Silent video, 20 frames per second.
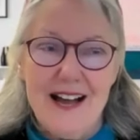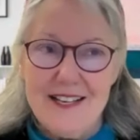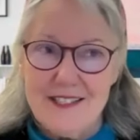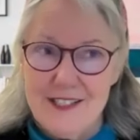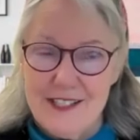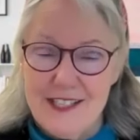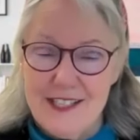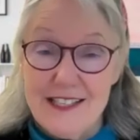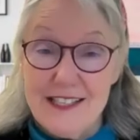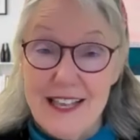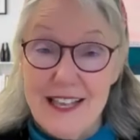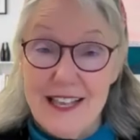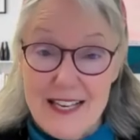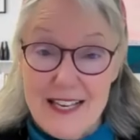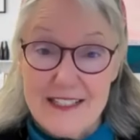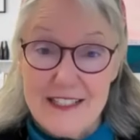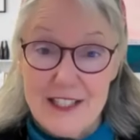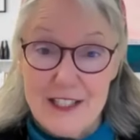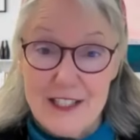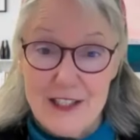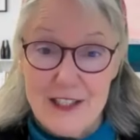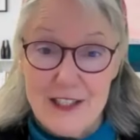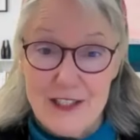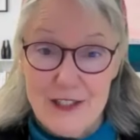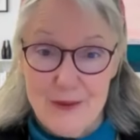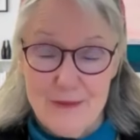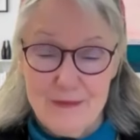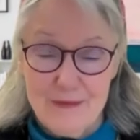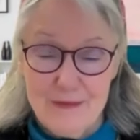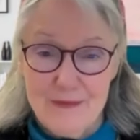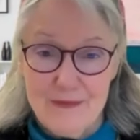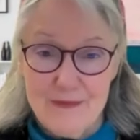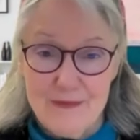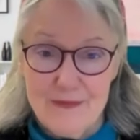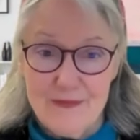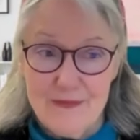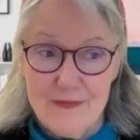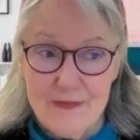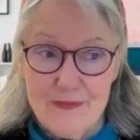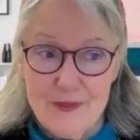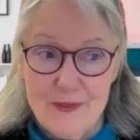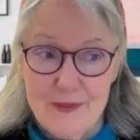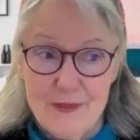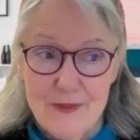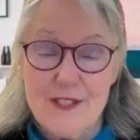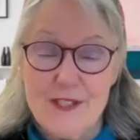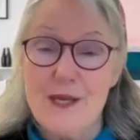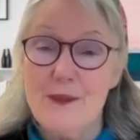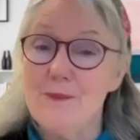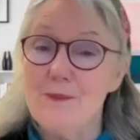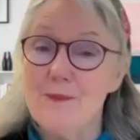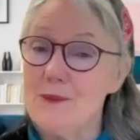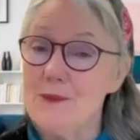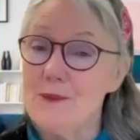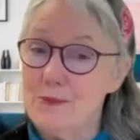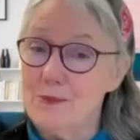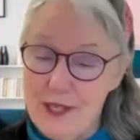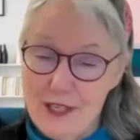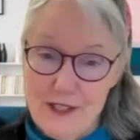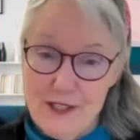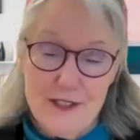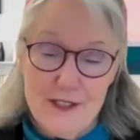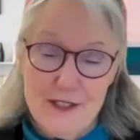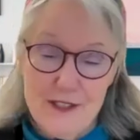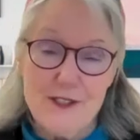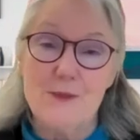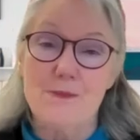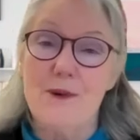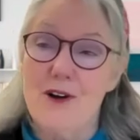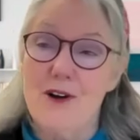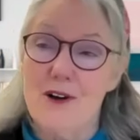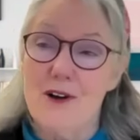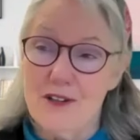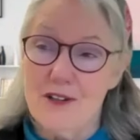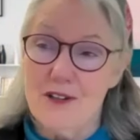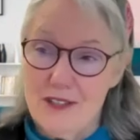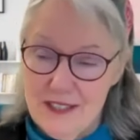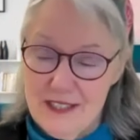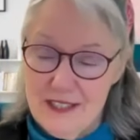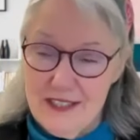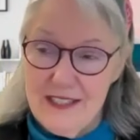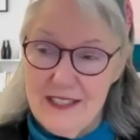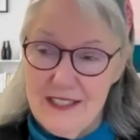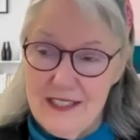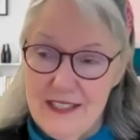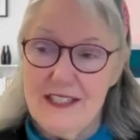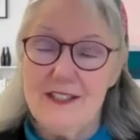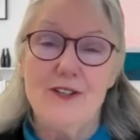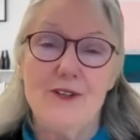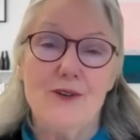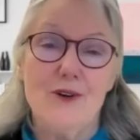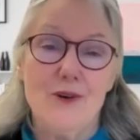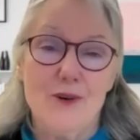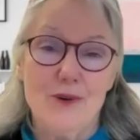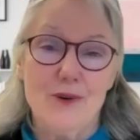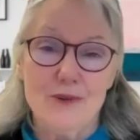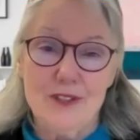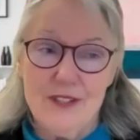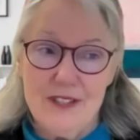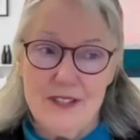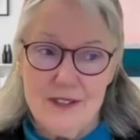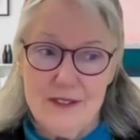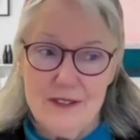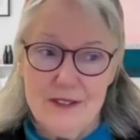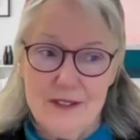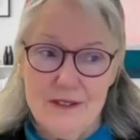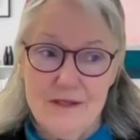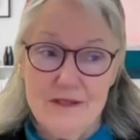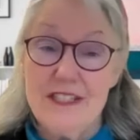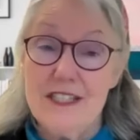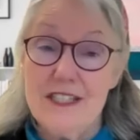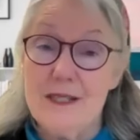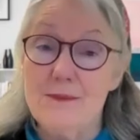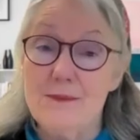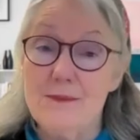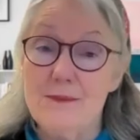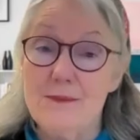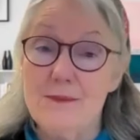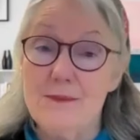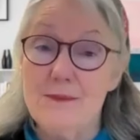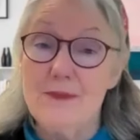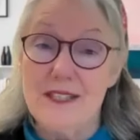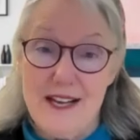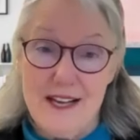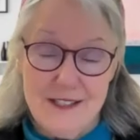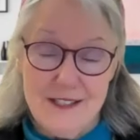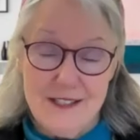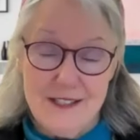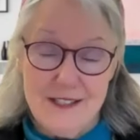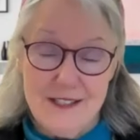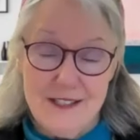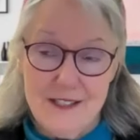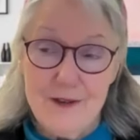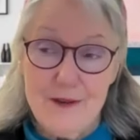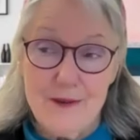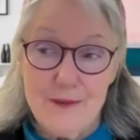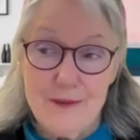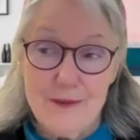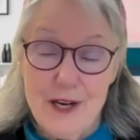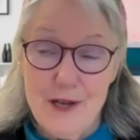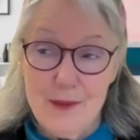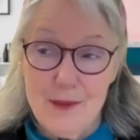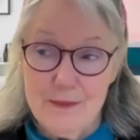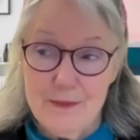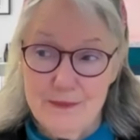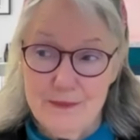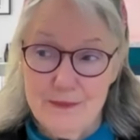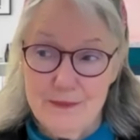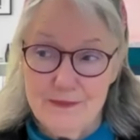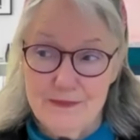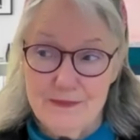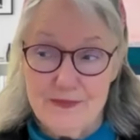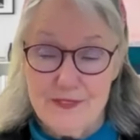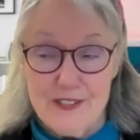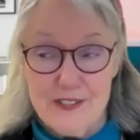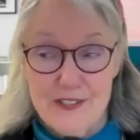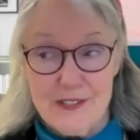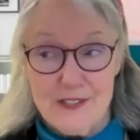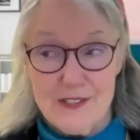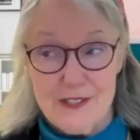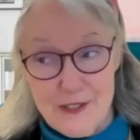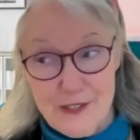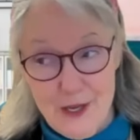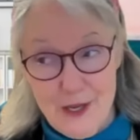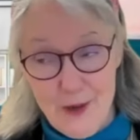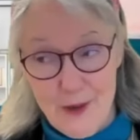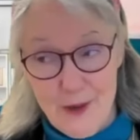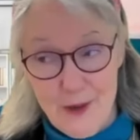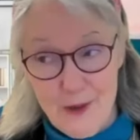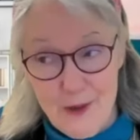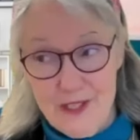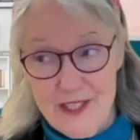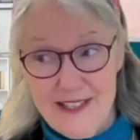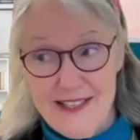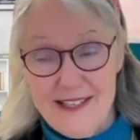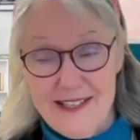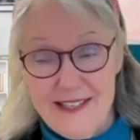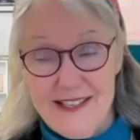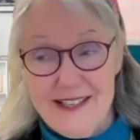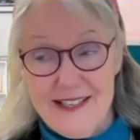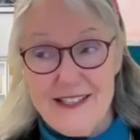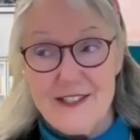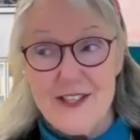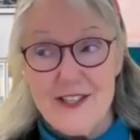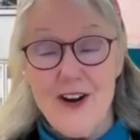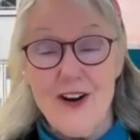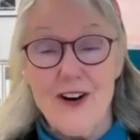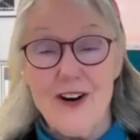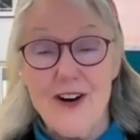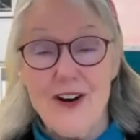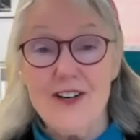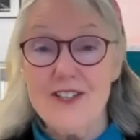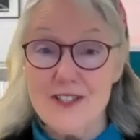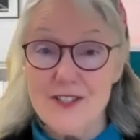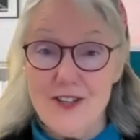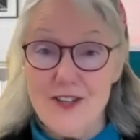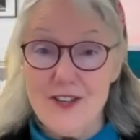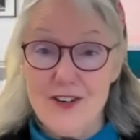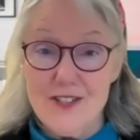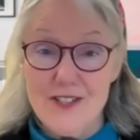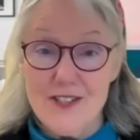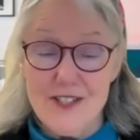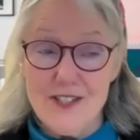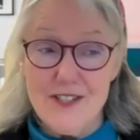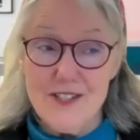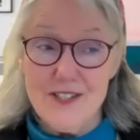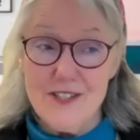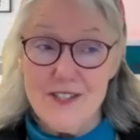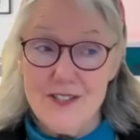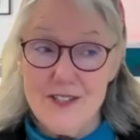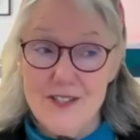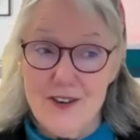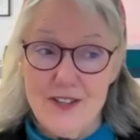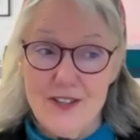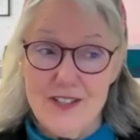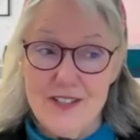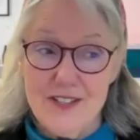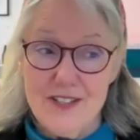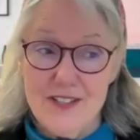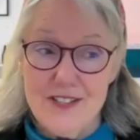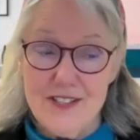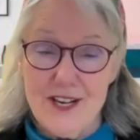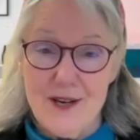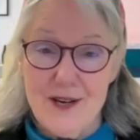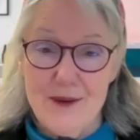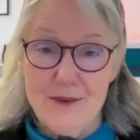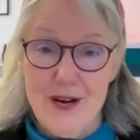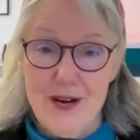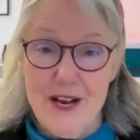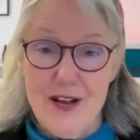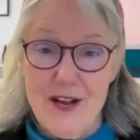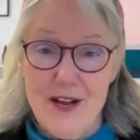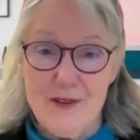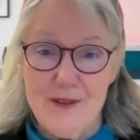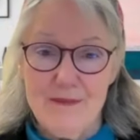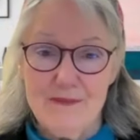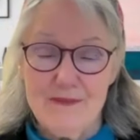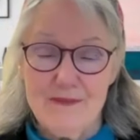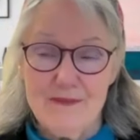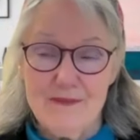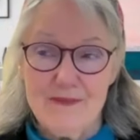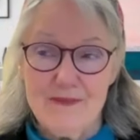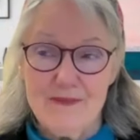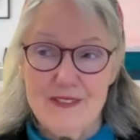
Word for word: I see light in you. Whereas they've been playing it small in their own little demonized realm. So, as hard as narcissists are to stay around,